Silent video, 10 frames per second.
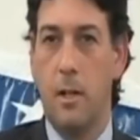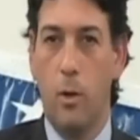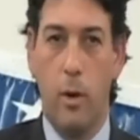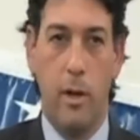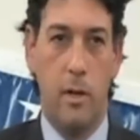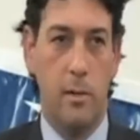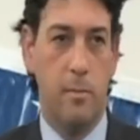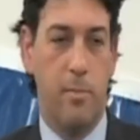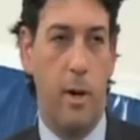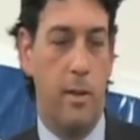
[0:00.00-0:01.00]

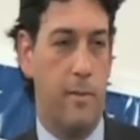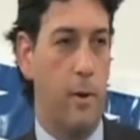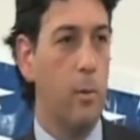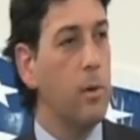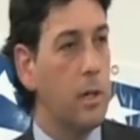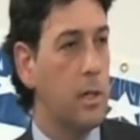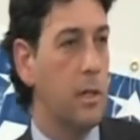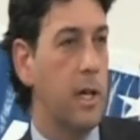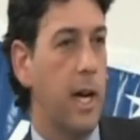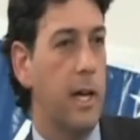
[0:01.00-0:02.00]
lawyer part of the phone book,
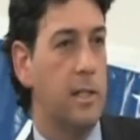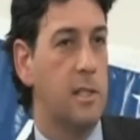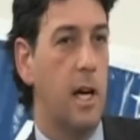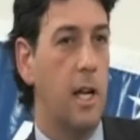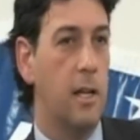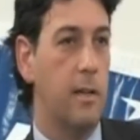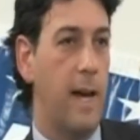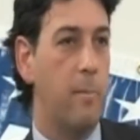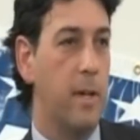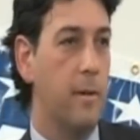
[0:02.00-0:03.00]
okay? It's not
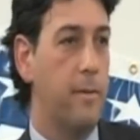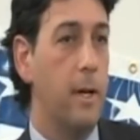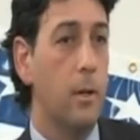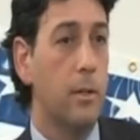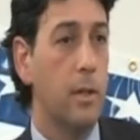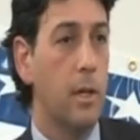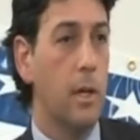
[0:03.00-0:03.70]
that big a field.